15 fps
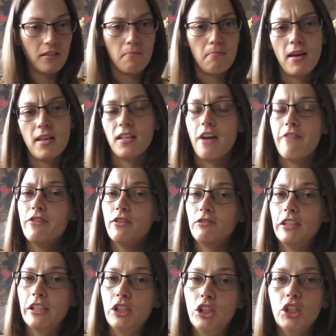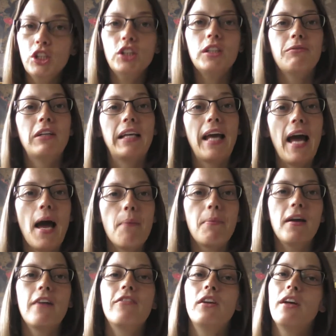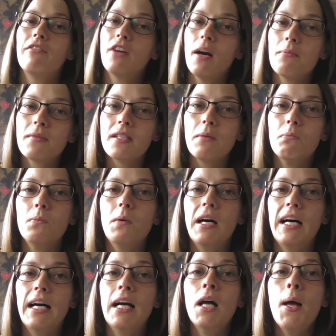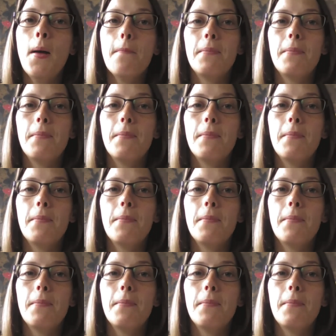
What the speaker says: it's amazing, I feel really good, I'm really happy, I feel I've come somewhere,